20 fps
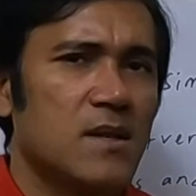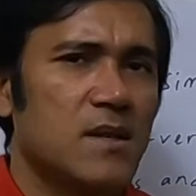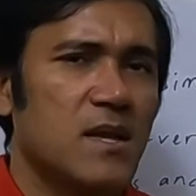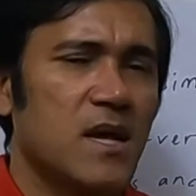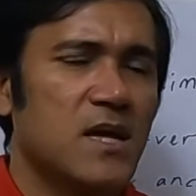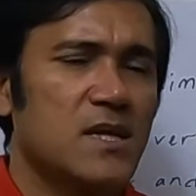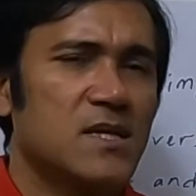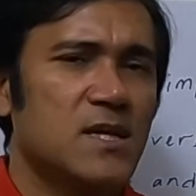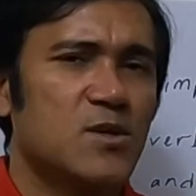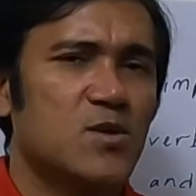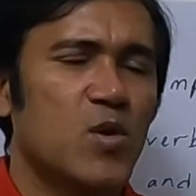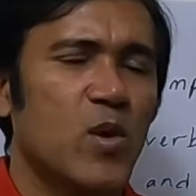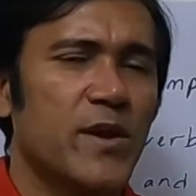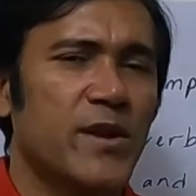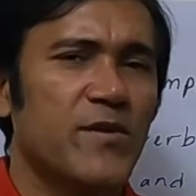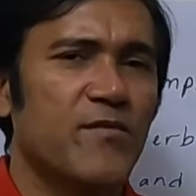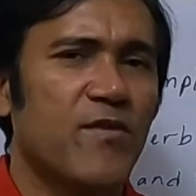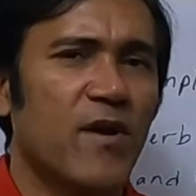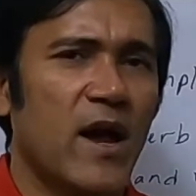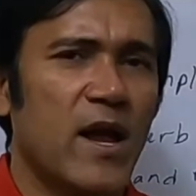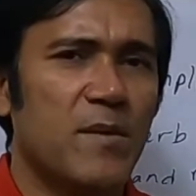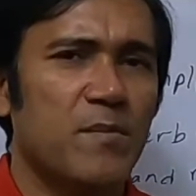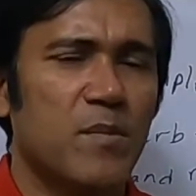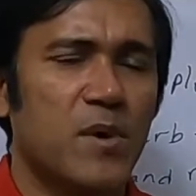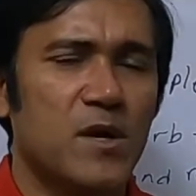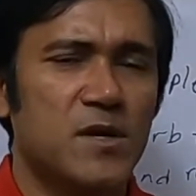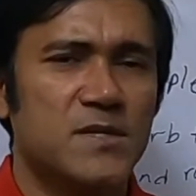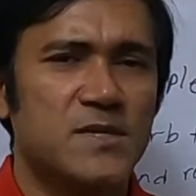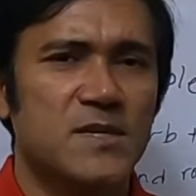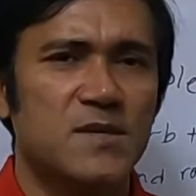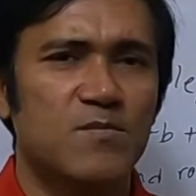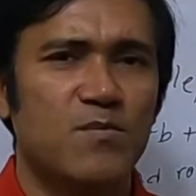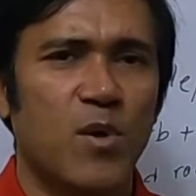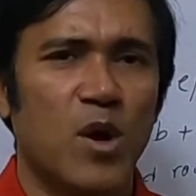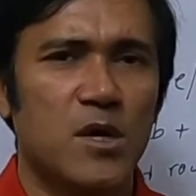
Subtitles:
there is a 25%